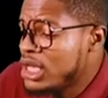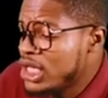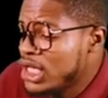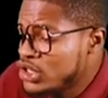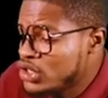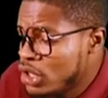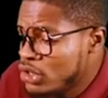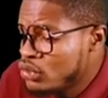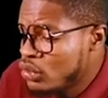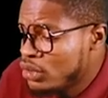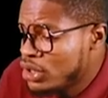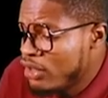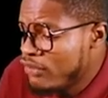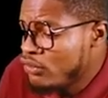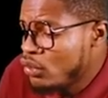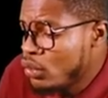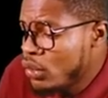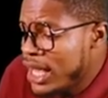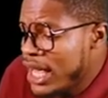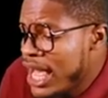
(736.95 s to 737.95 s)
It's going to
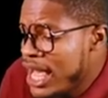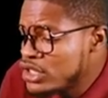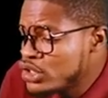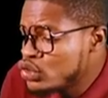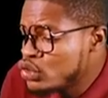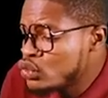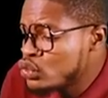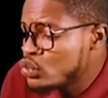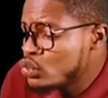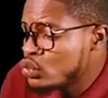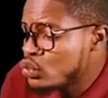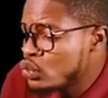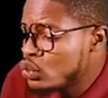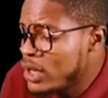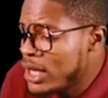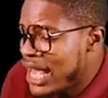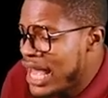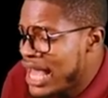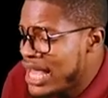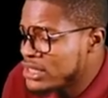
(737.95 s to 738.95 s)
give you
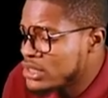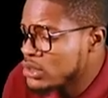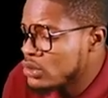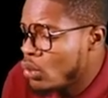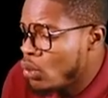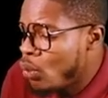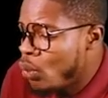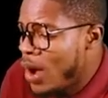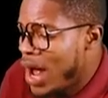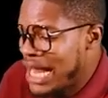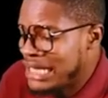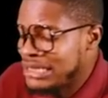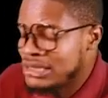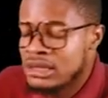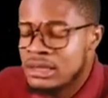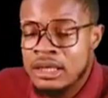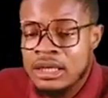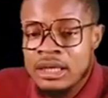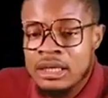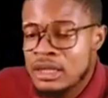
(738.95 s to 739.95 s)
H2S1.